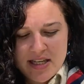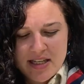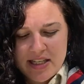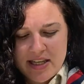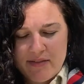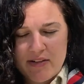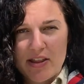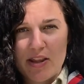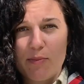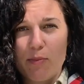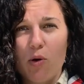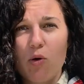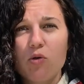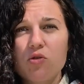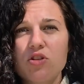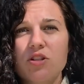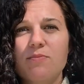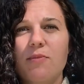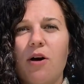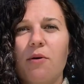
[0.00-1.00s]
giving them
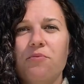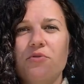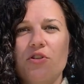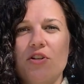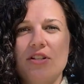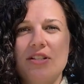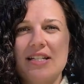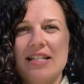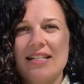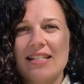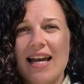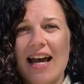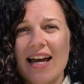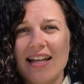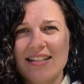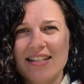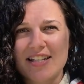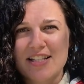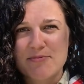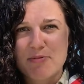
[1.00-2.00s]
awesome opportunities
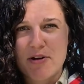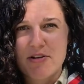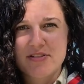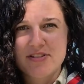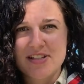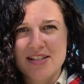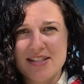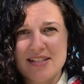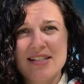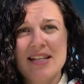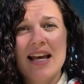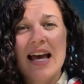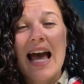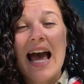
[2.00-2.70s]
and experiences,